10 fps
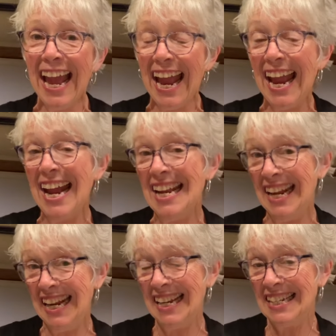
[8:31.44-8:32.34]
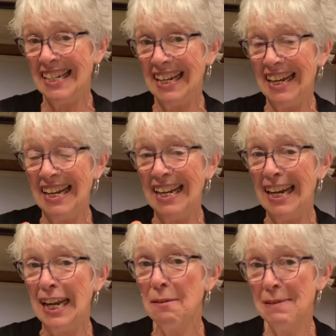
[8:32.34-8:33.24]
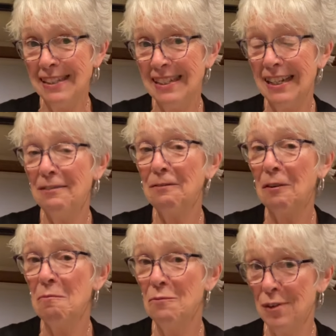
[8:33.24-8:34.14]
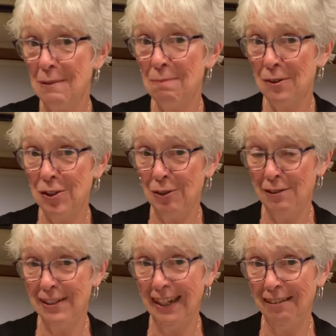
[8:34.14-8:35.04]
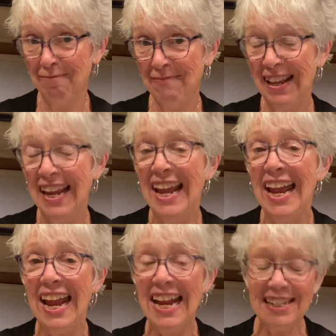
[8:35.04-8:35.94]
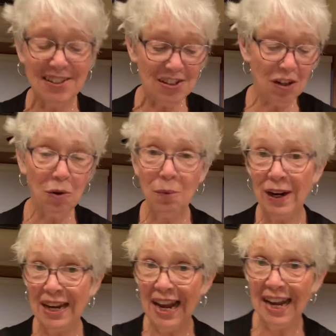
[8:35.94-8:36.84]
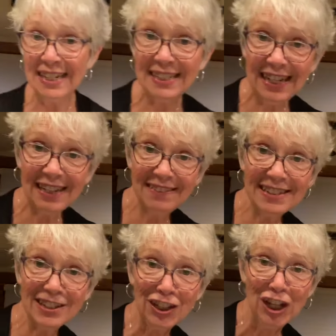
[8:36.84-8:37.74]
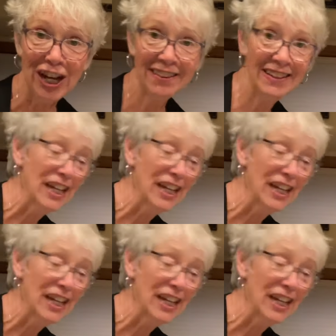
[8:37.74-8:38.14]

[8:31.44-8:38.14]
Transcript: and it inhibits it from reproducing. And so when I take this cloth